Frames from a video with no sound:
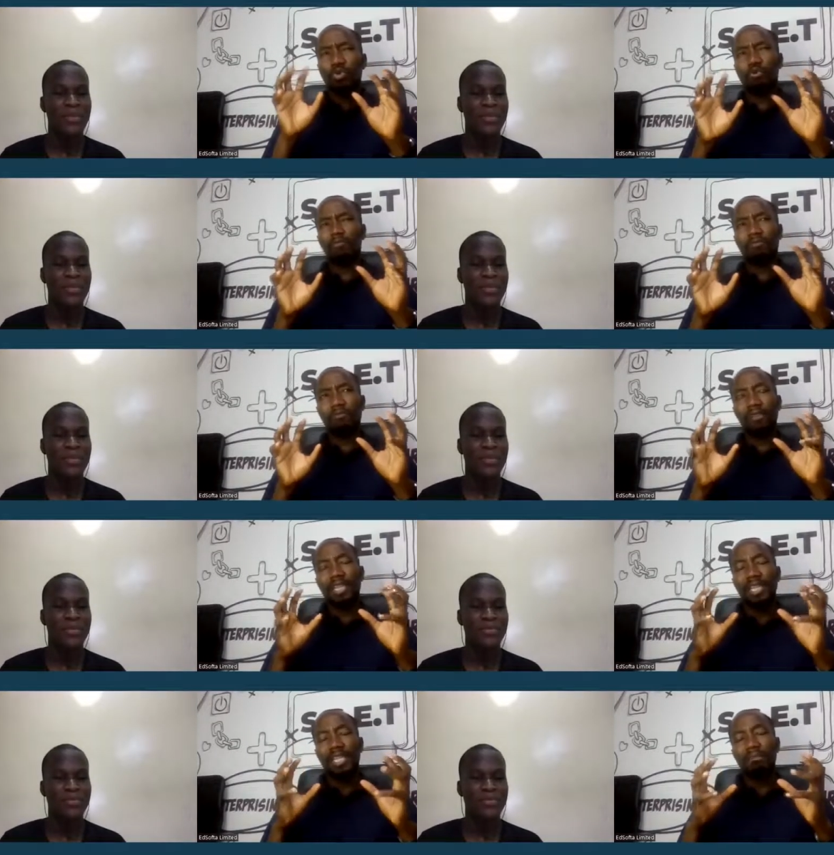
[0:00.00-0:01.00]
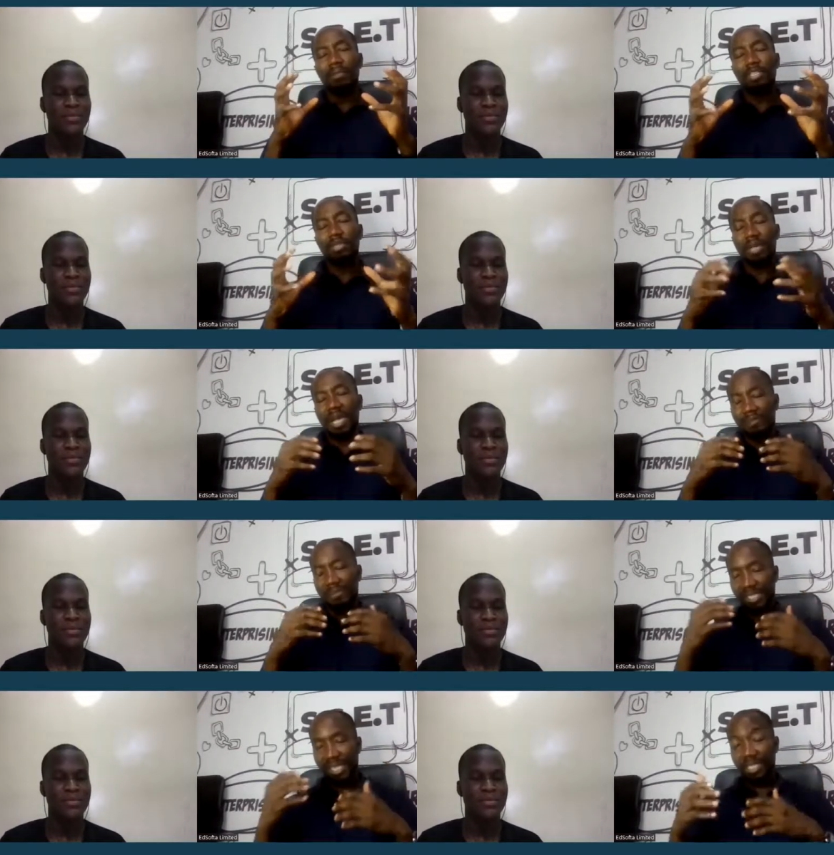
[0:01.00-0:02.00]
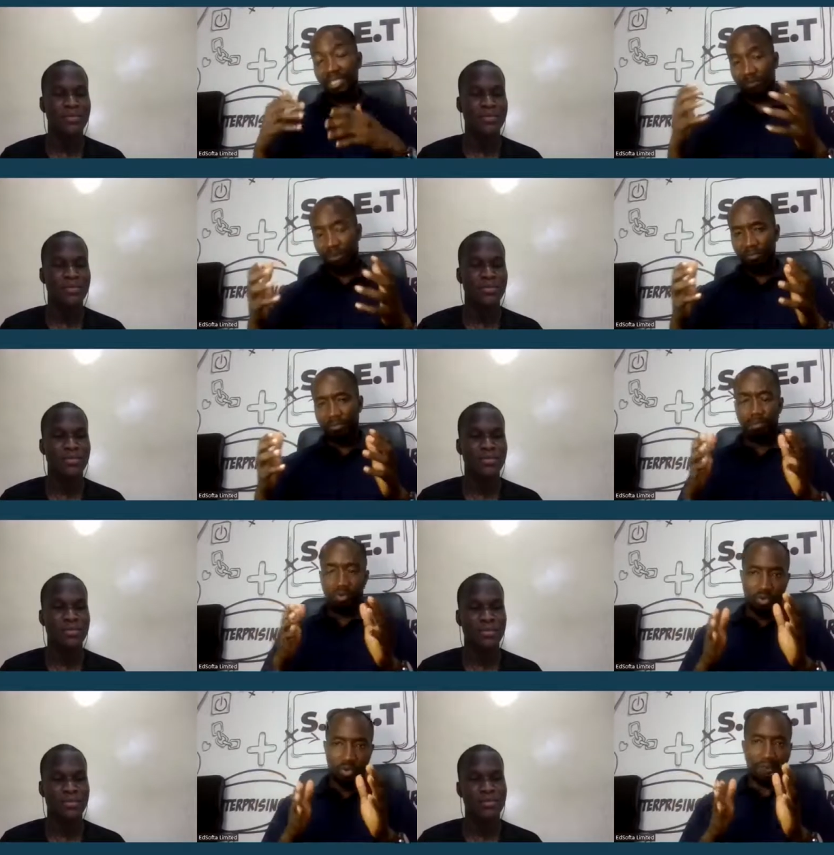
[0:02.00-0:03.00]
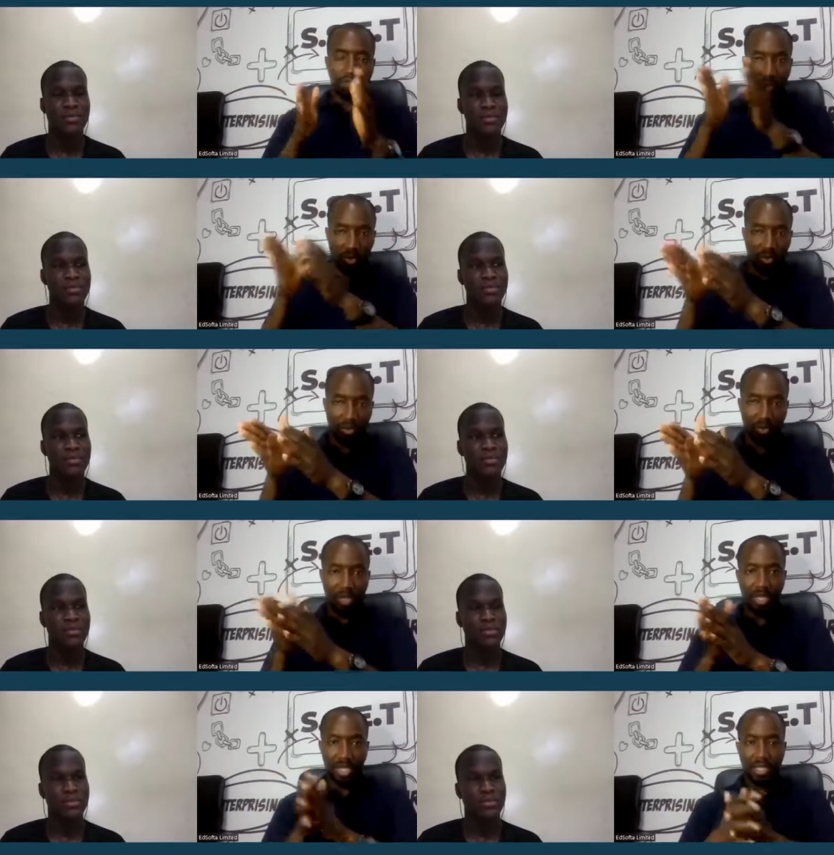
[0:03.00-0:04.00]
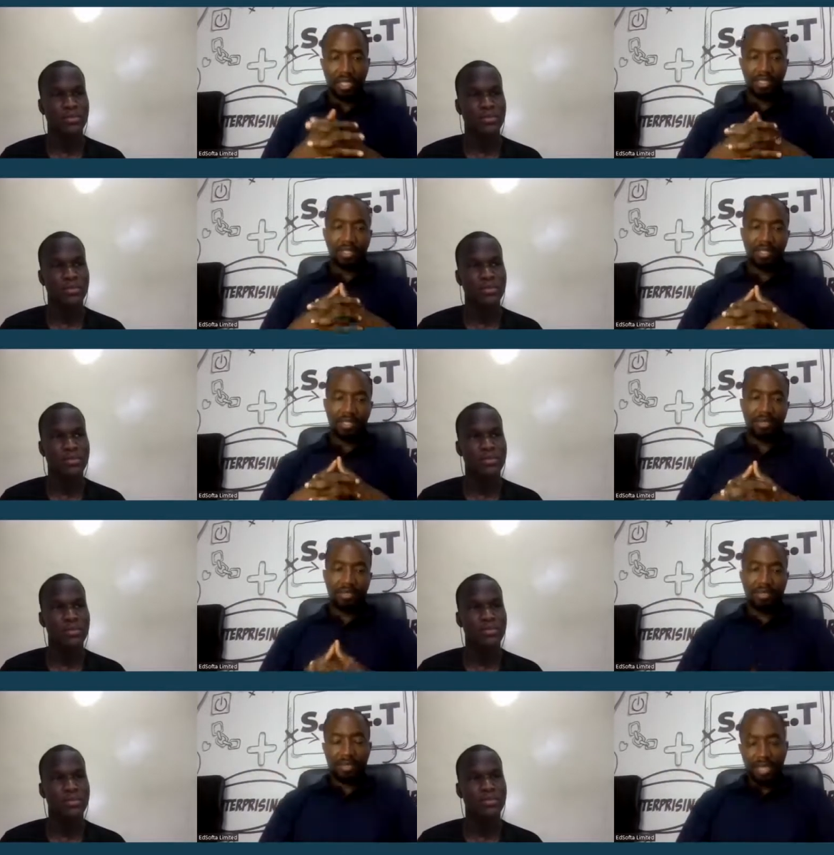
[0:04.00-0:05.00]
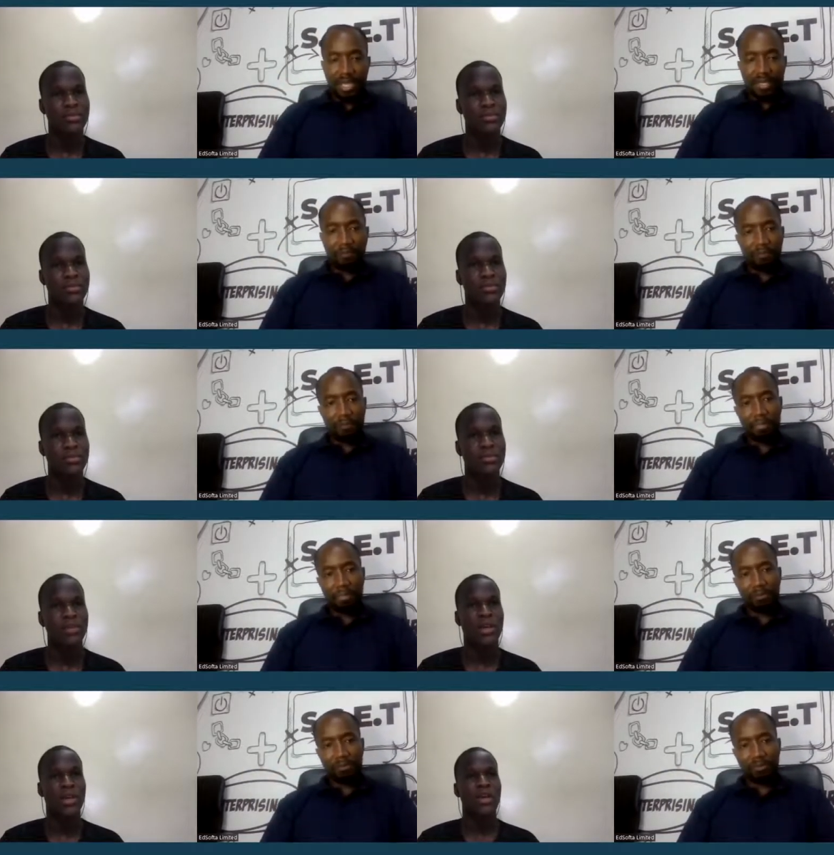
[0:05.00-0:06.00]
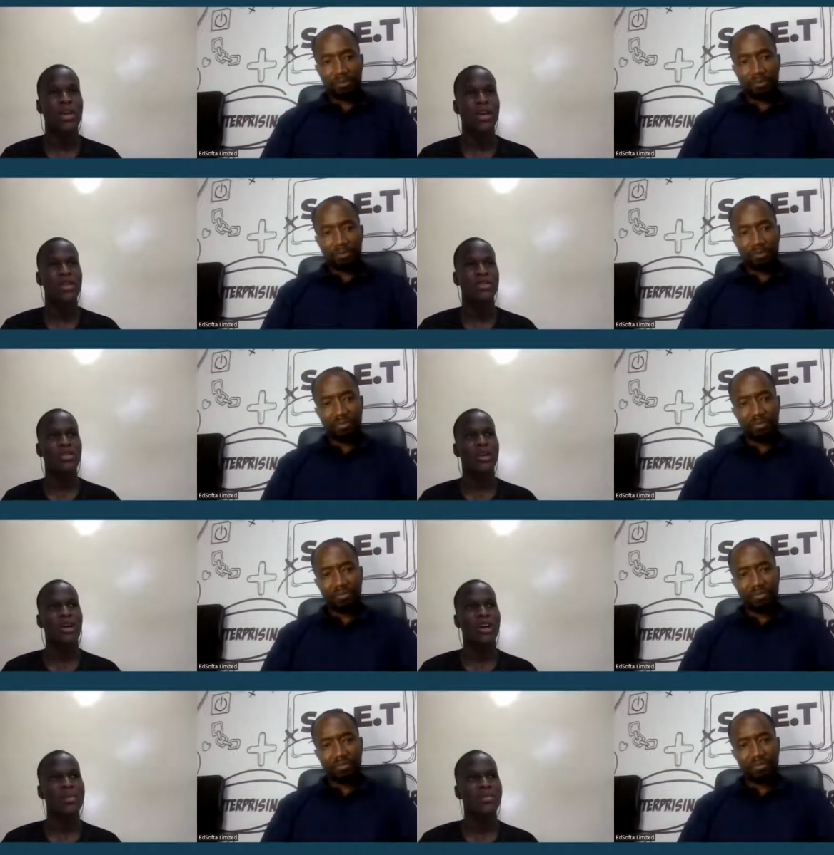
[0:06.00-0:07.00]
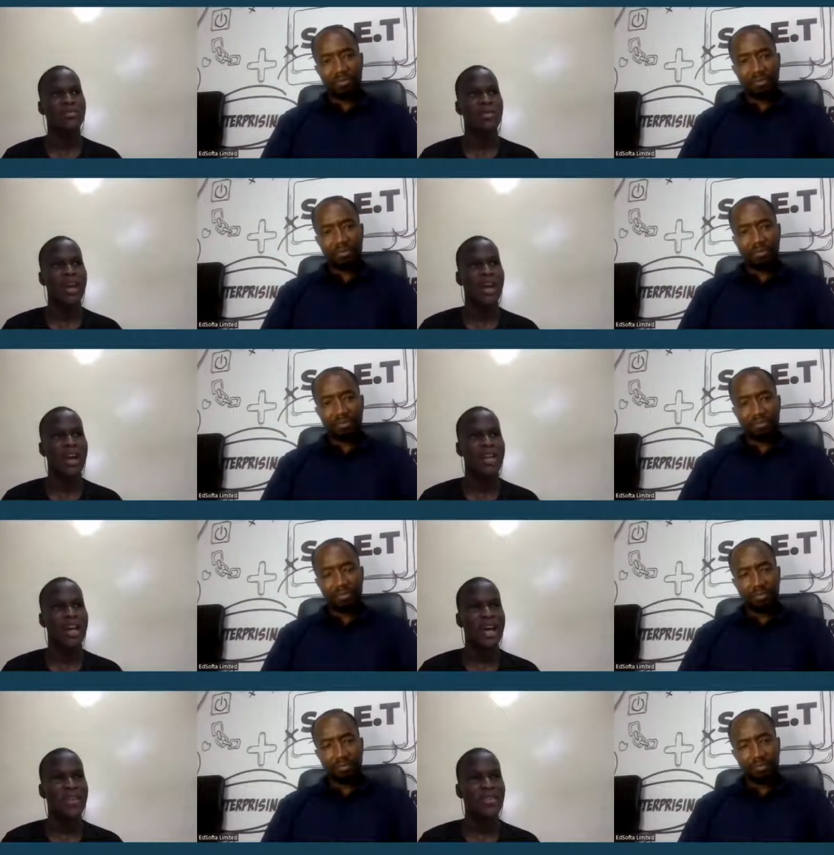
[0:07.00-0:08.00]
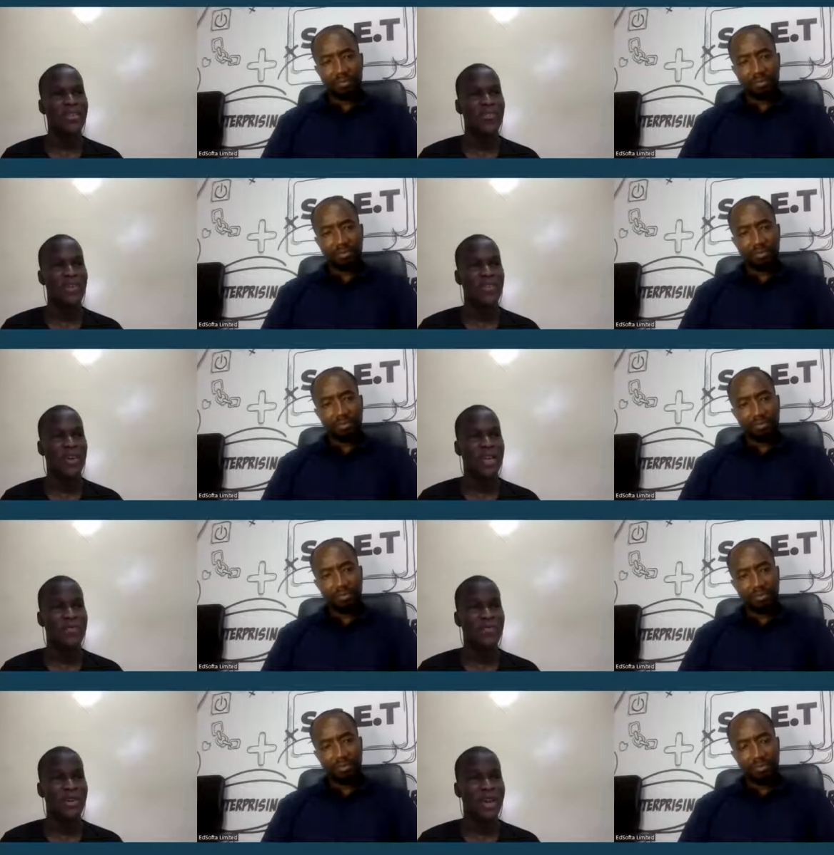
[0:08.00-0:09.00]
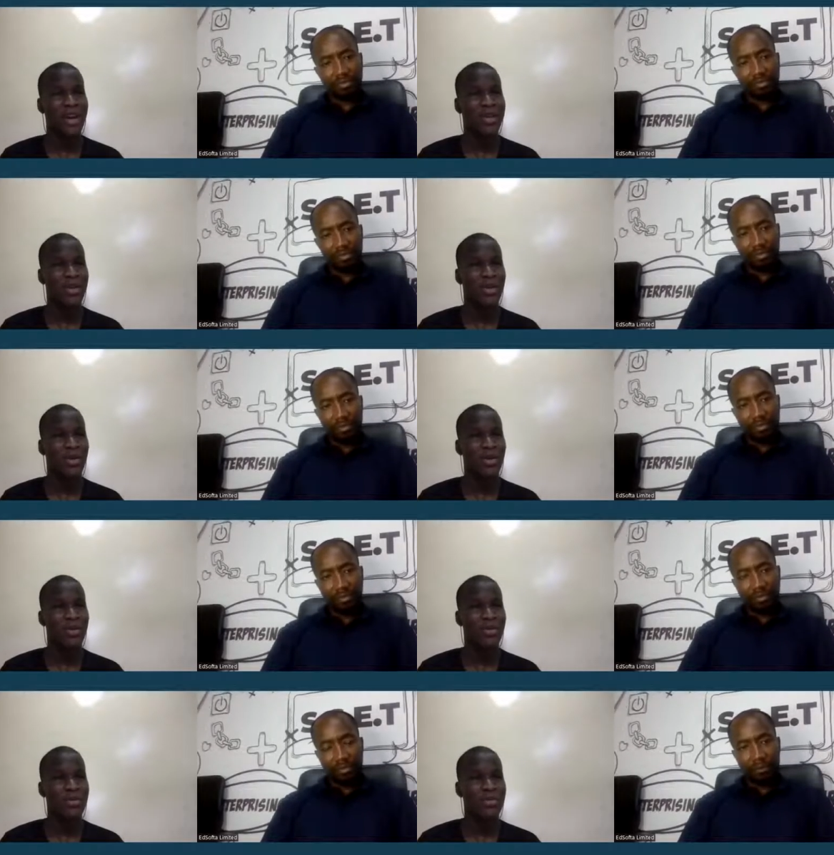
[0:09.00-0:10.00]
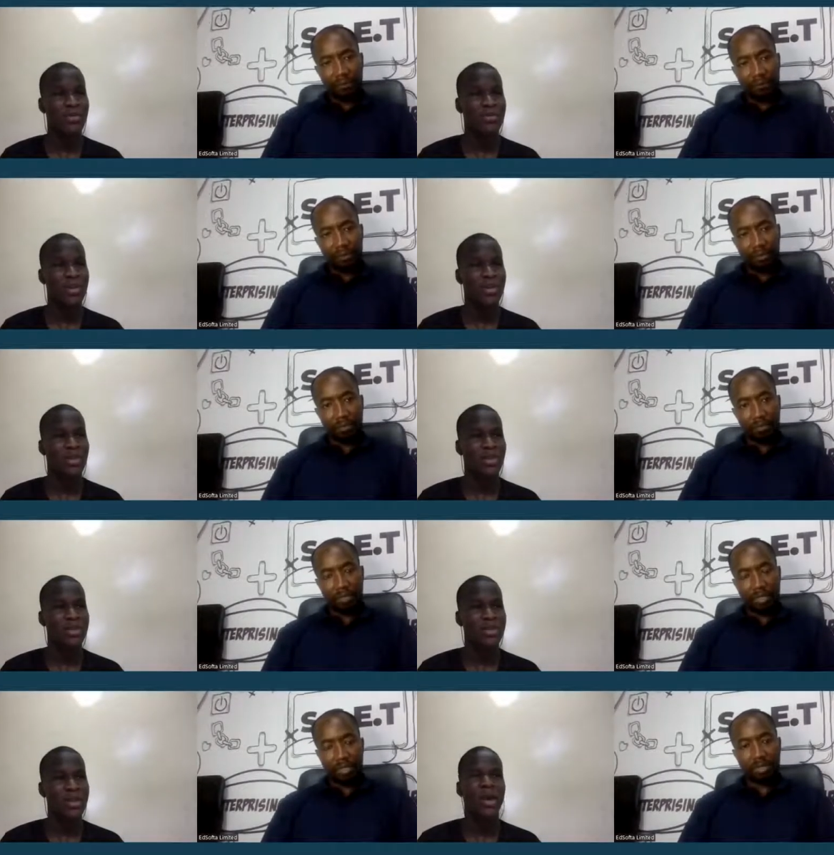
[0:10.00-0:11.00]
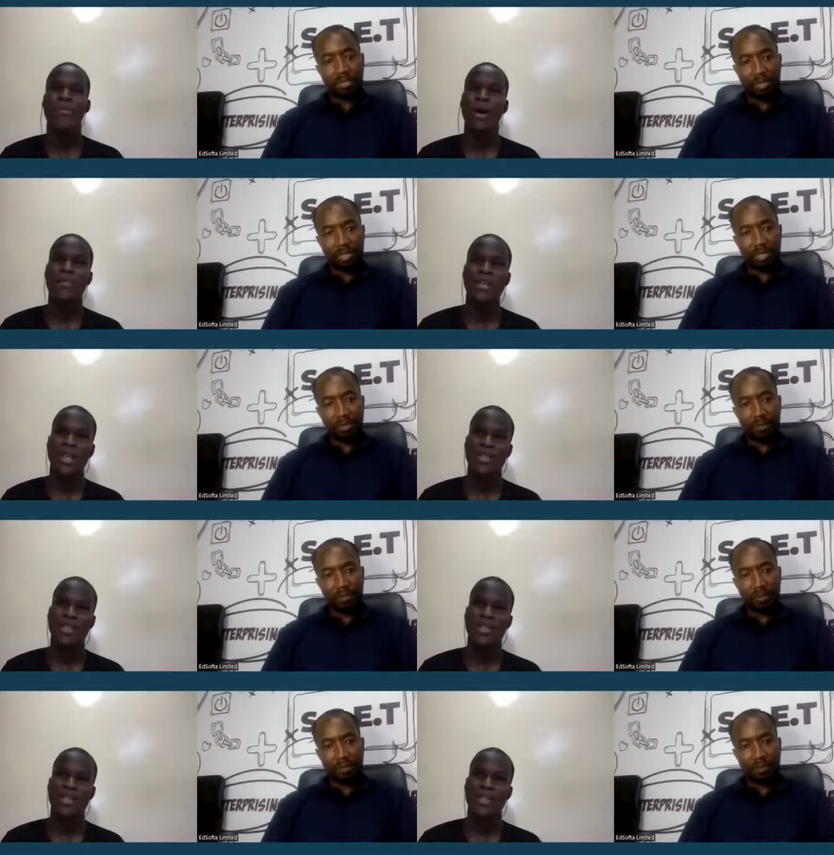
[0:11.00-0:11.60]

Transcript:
Speaker 1: who you've gained major um, insights from, people who have shown you the way, yeah.
Speaker 2: Okay, so um, I, I, I usually very find it very hard to call people mentors, but I mean, there are